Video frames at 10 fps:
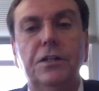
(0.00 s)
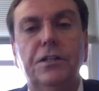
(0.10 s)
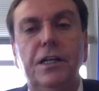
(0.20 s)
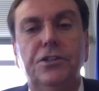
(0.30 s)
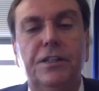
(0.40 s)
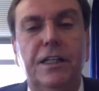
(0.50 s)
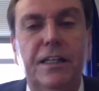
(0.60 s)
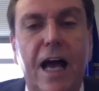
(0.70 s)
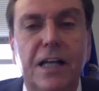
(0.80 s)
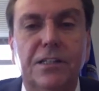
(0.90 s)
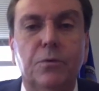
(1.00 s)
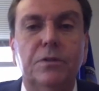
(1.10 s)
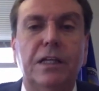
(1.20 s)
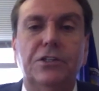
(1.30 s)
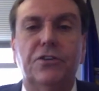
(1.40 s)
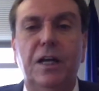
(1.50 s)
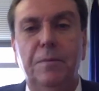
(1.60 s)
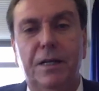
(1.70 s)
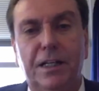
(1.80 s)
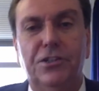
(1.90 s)
the tension in NASA when they scream
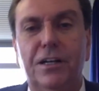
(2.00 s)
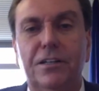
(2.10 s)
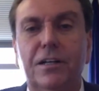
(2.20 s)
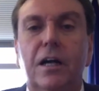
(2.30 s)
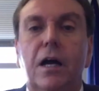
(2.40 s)
at each other,